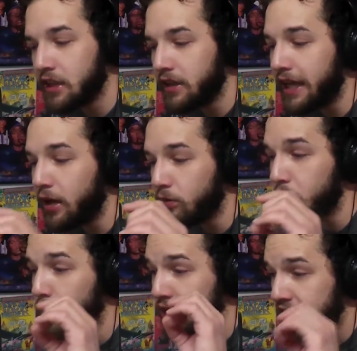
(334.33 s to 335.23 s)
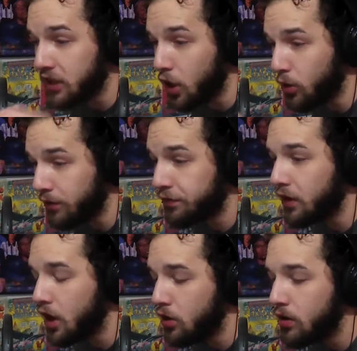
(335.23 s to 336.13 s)
they can do a slower
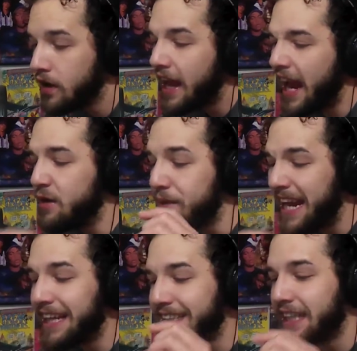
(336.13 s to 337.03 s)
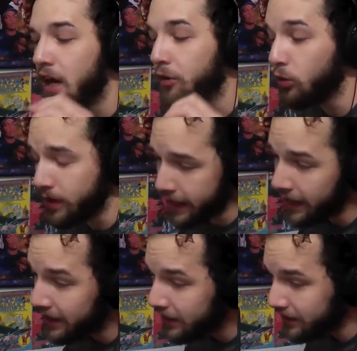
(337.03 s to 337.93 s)
flow and make it sound great.